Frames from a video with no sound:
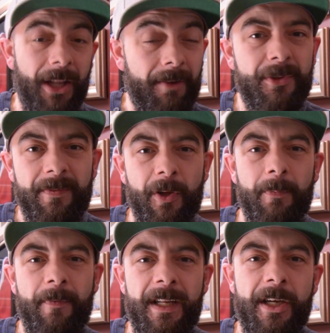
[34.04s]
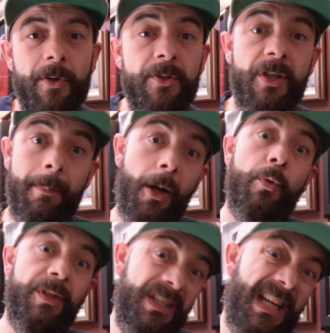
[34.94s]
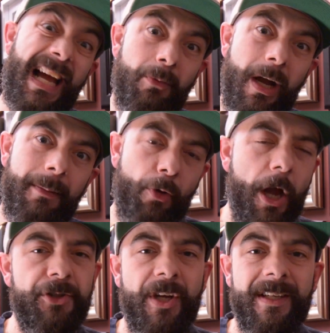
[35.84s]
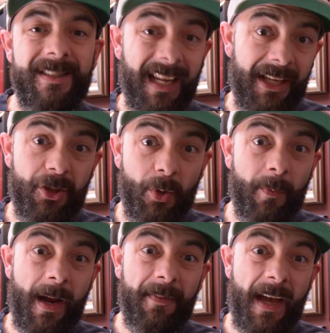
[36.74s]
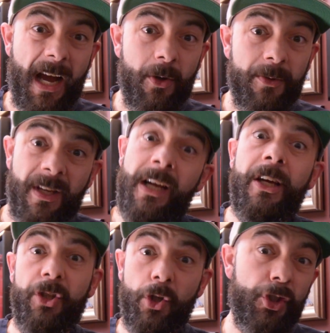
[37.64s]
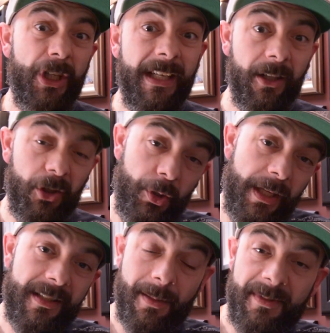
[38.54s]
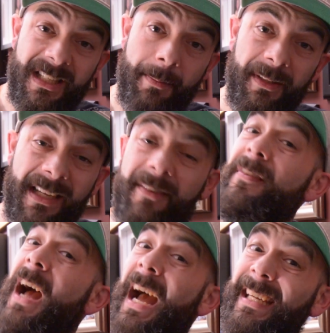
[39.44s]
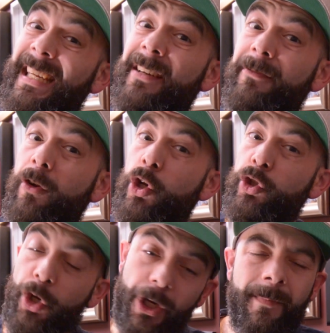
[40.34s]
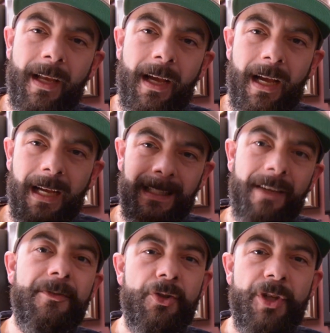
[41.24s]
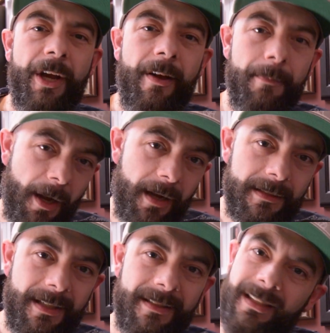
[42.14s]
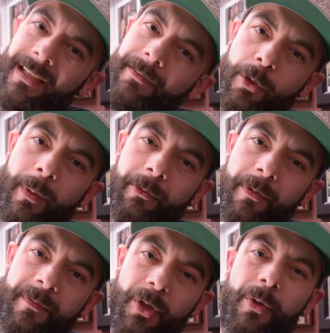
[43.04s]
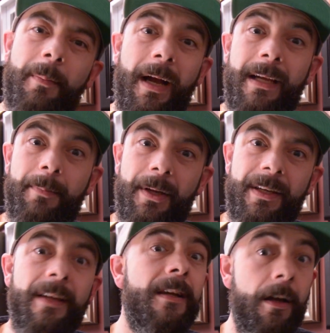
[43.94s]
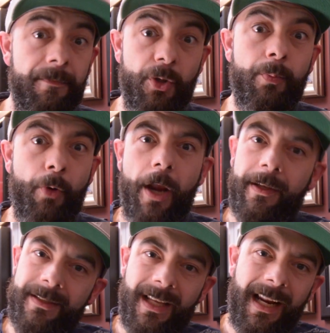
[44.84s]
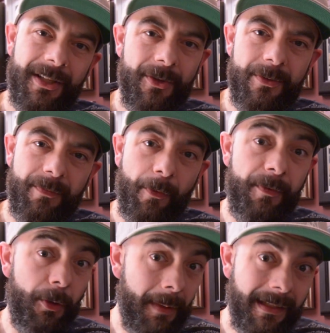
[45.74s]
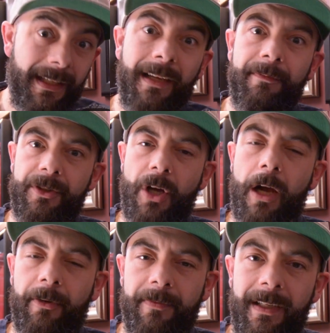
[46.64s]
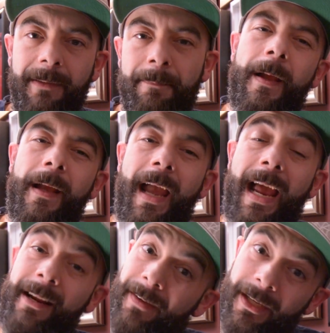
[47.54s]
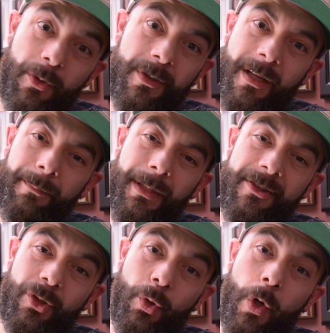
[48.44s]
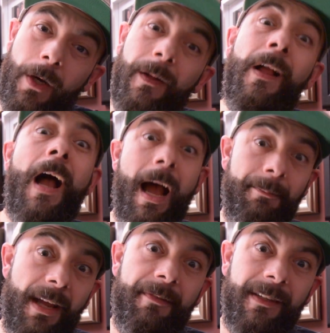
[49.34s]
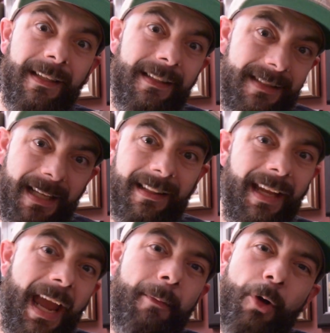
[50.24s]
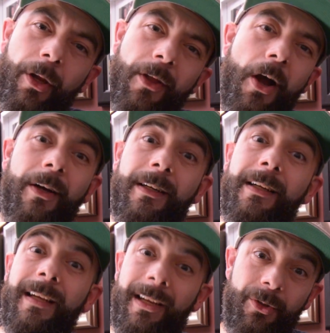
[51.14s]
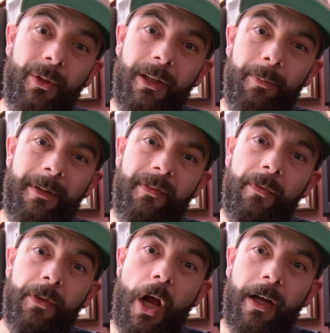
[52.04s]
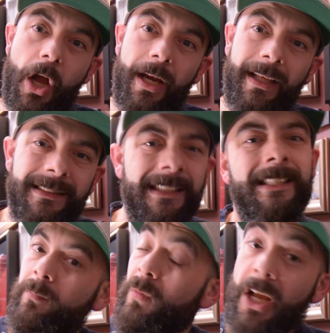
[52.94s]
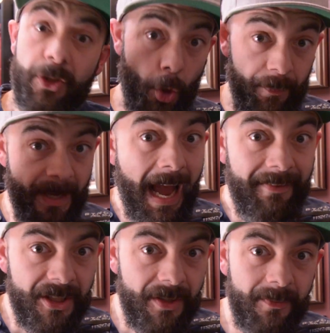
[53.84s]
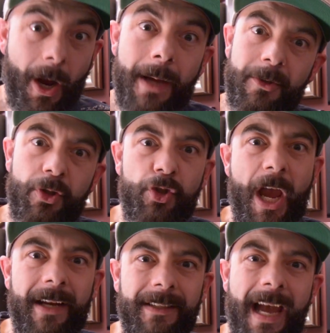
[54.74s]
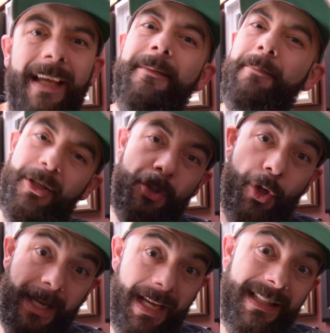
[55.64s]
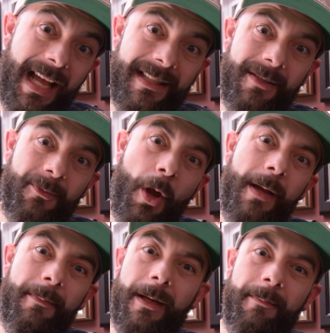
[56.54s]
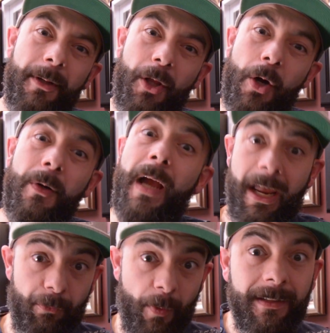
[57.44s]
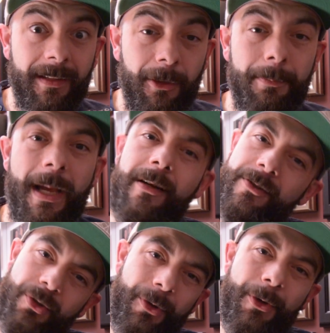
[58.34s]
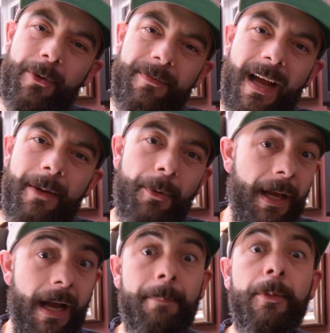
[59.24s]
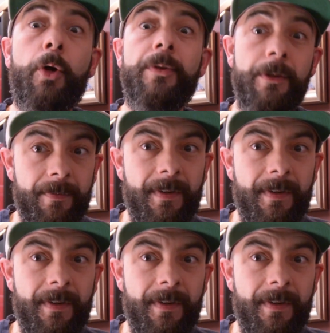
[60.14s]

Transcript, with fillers: love to film videos about DIY projects that I do around the house, usually including some assembly of IKEA furniture. I love to share unboxings and give a quick review, in my opinion, of new products that I use for filmmaking and photography. And if I go someplace cool, I'm definitely going to take the camera along and do a little bit of a vlog on it. So if you haven't subscribed to the channel yet, make sure you hit that subscribe button below and ring the little bell so you're notified when I upload new